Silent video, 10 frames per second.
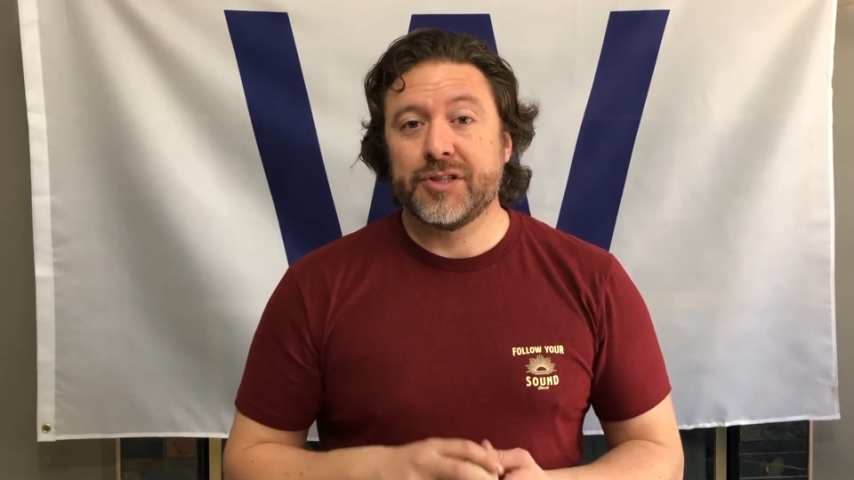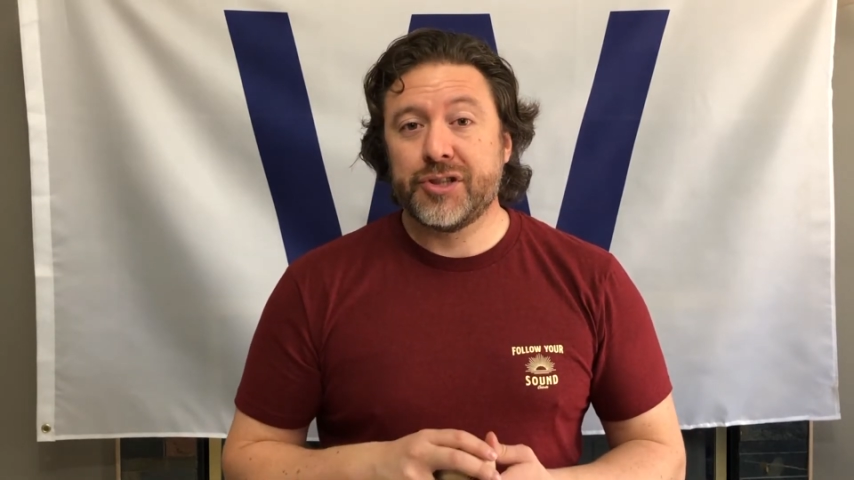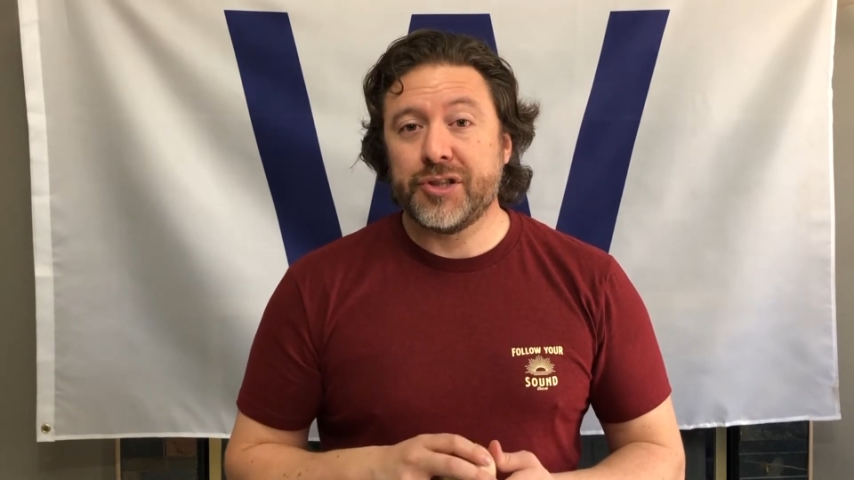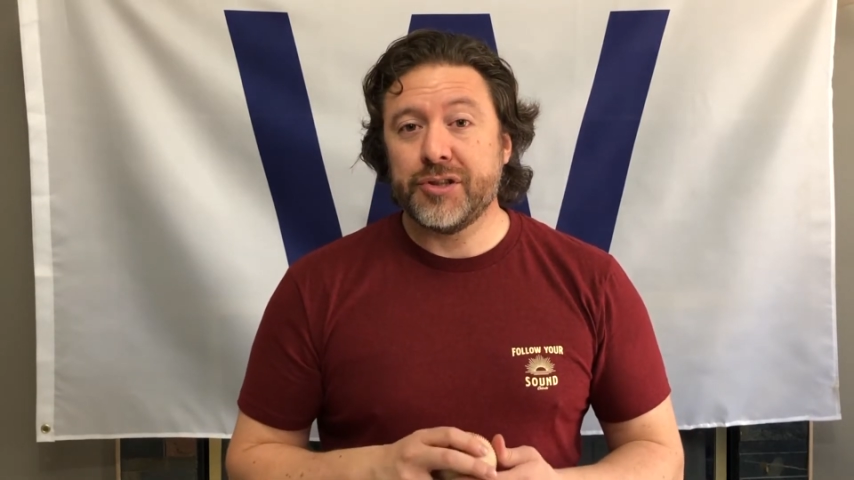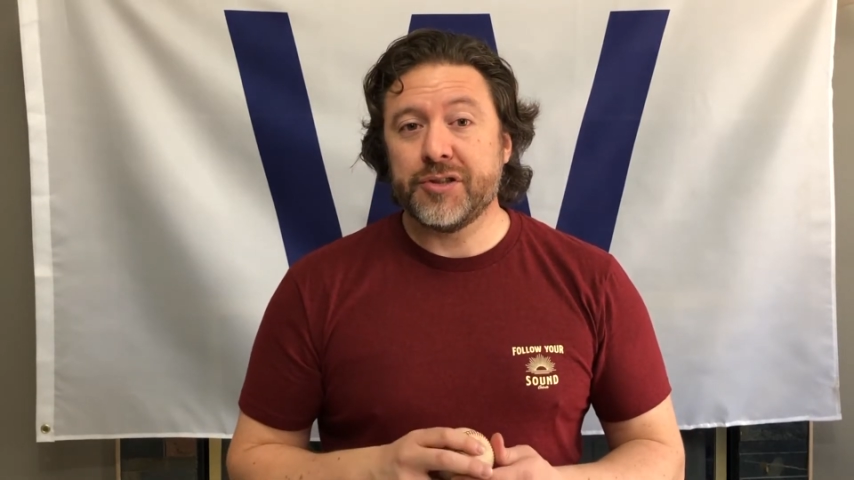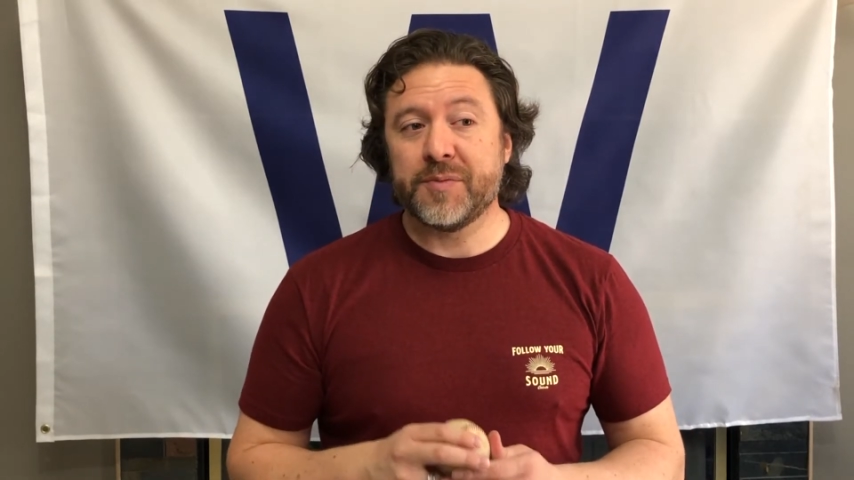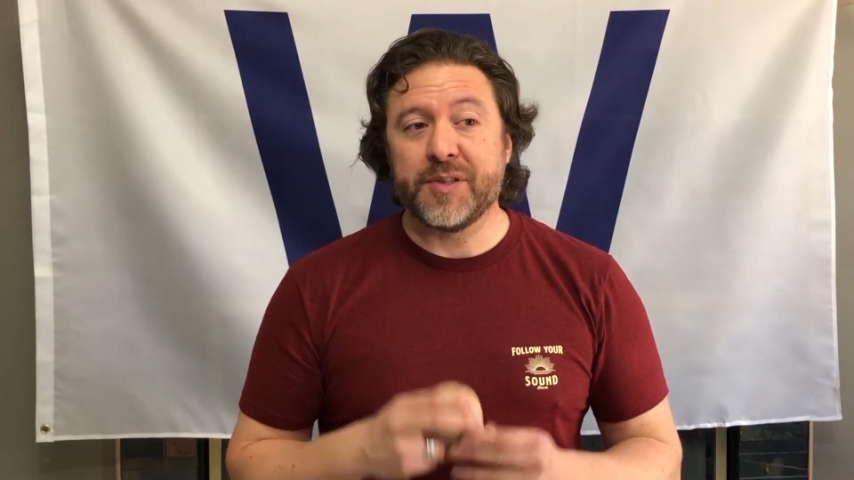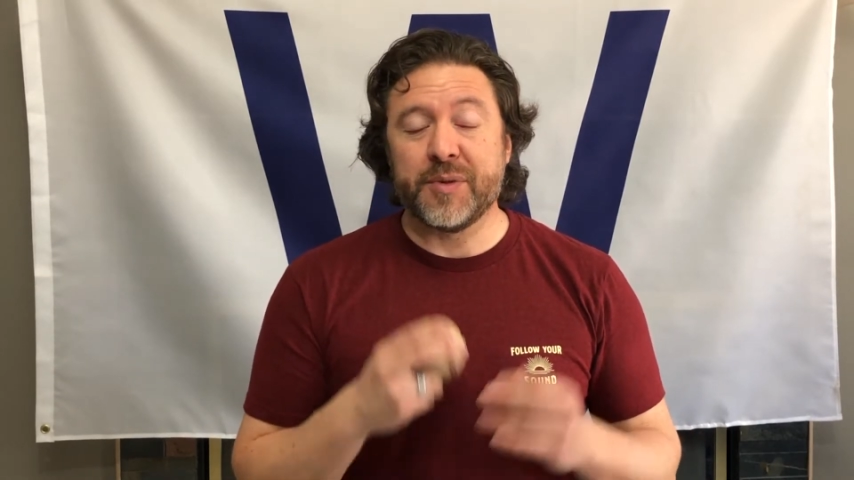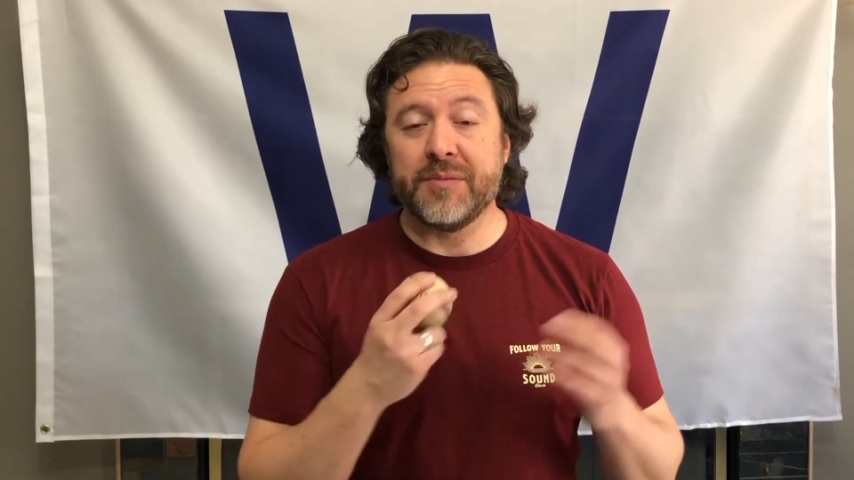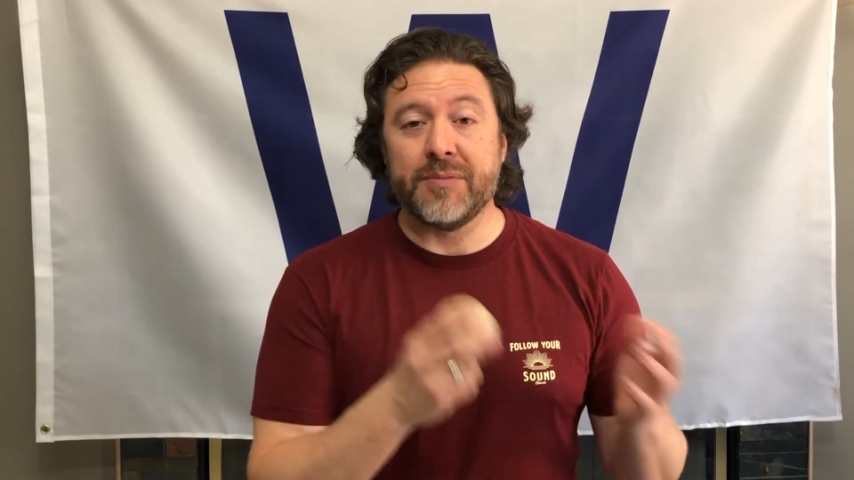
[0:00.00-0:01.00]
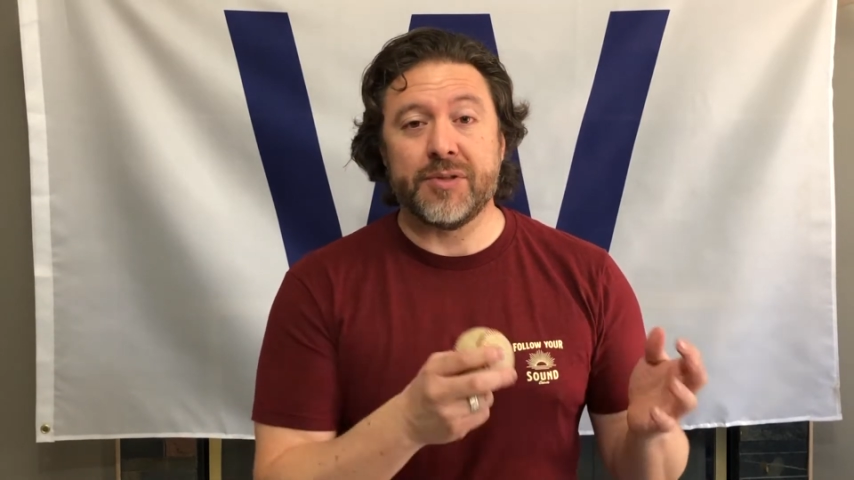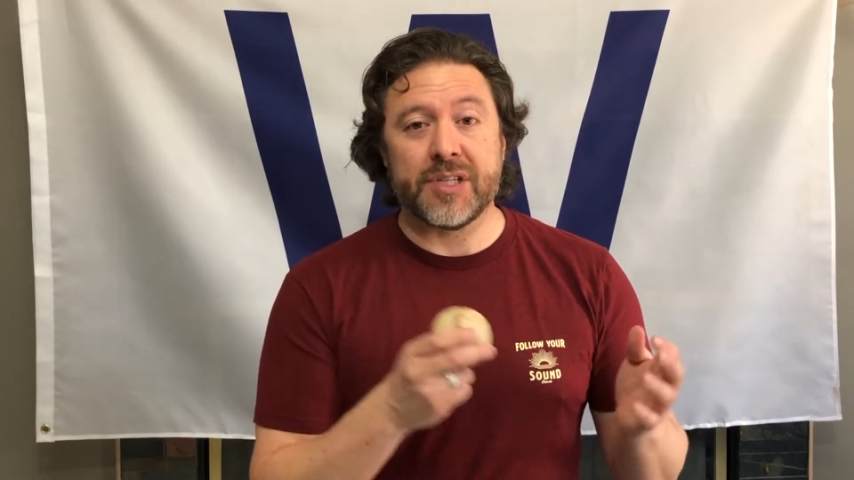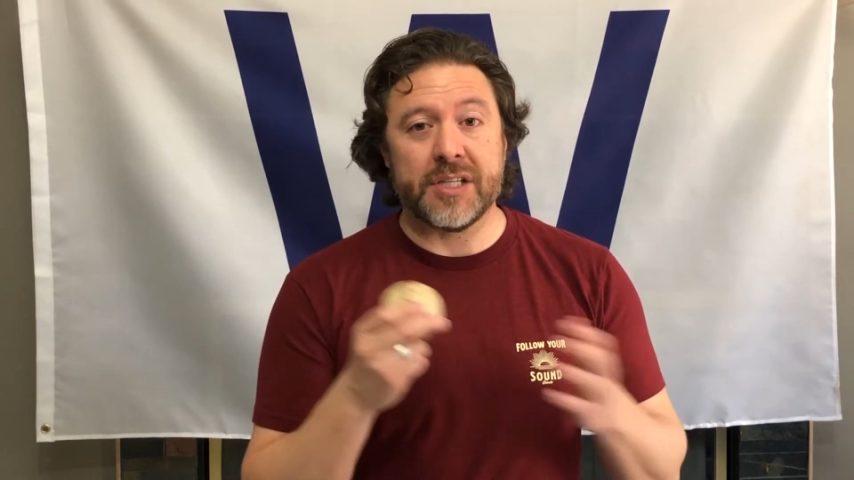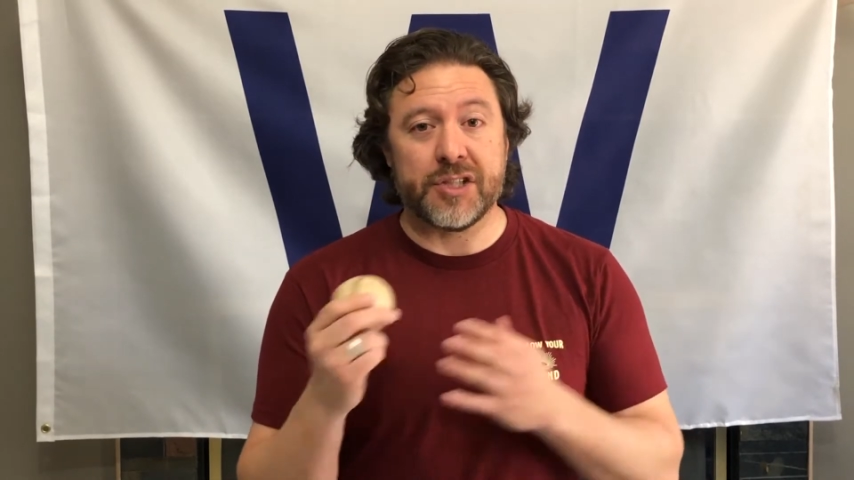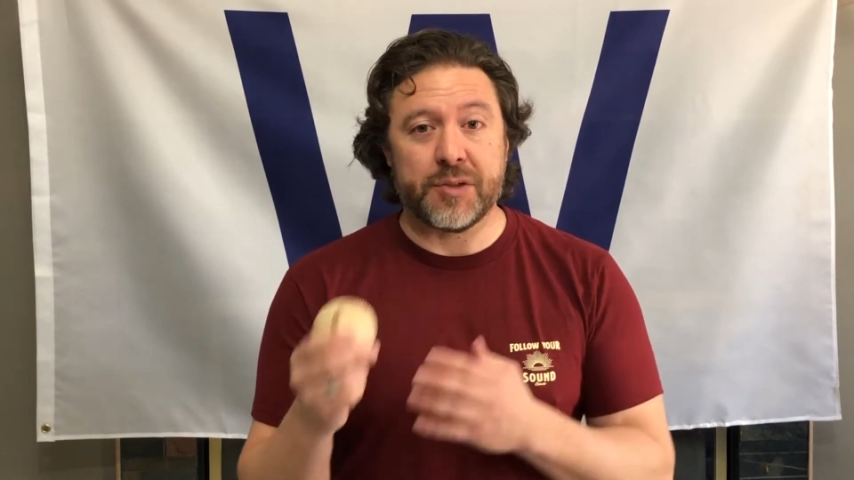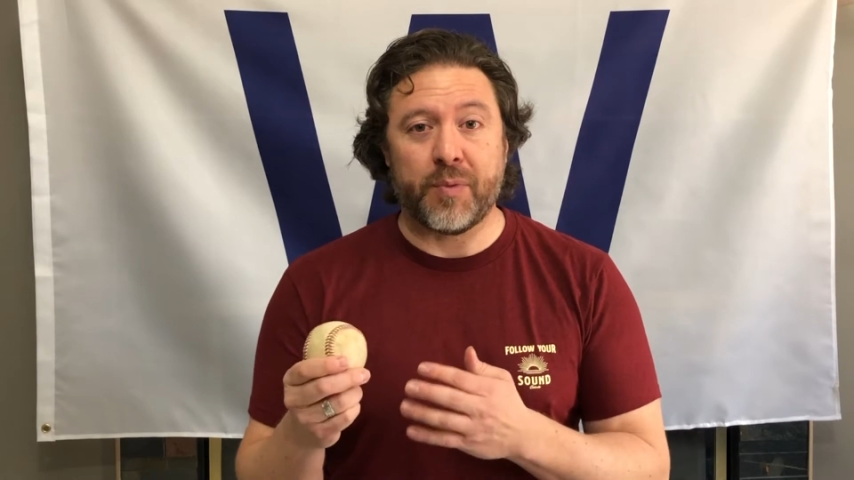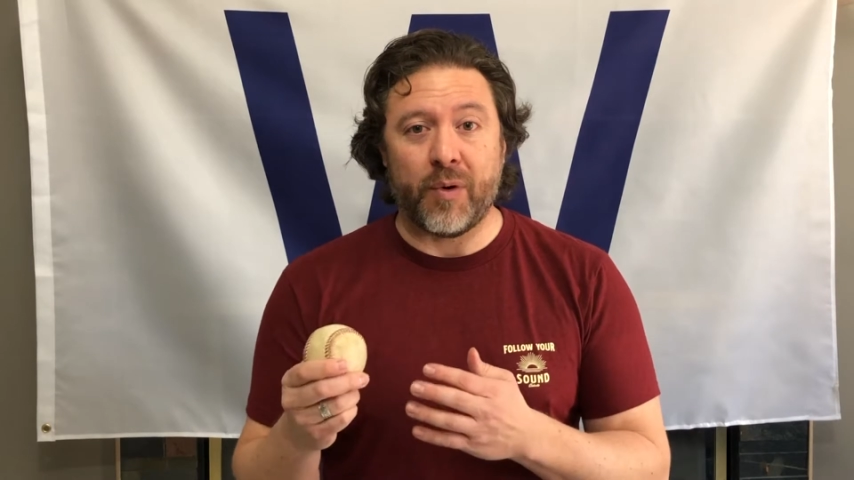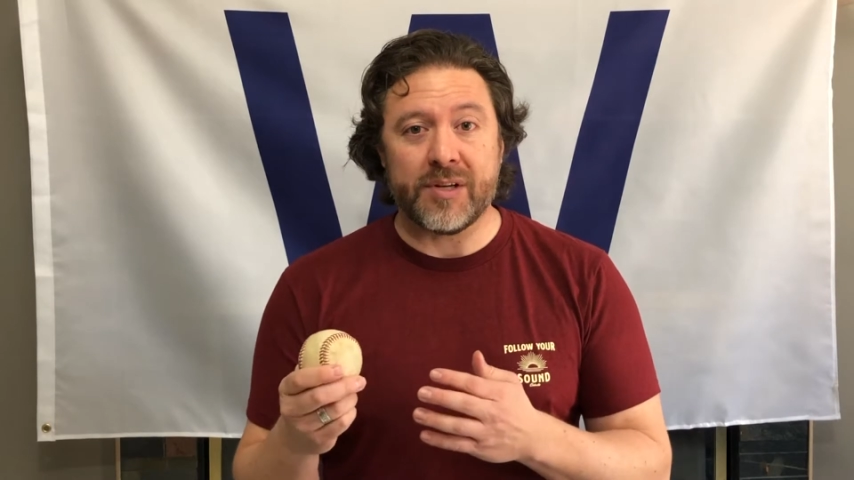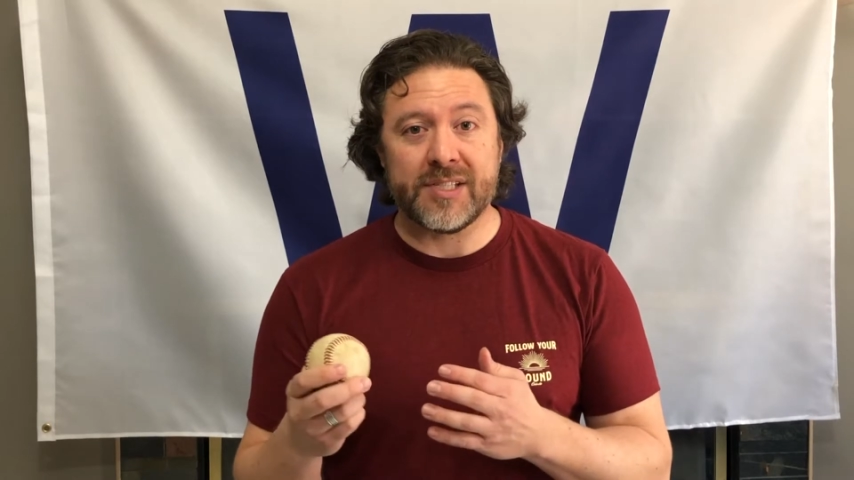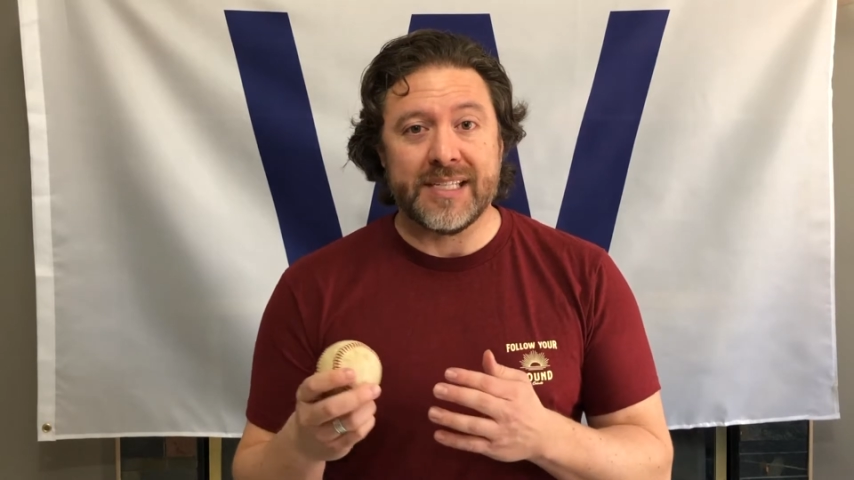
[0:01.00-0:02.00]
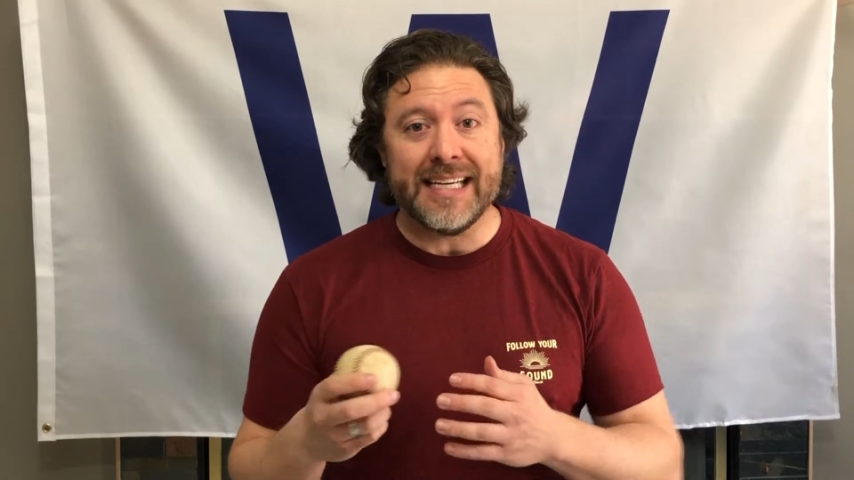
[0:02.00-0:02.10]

choose between music and sports.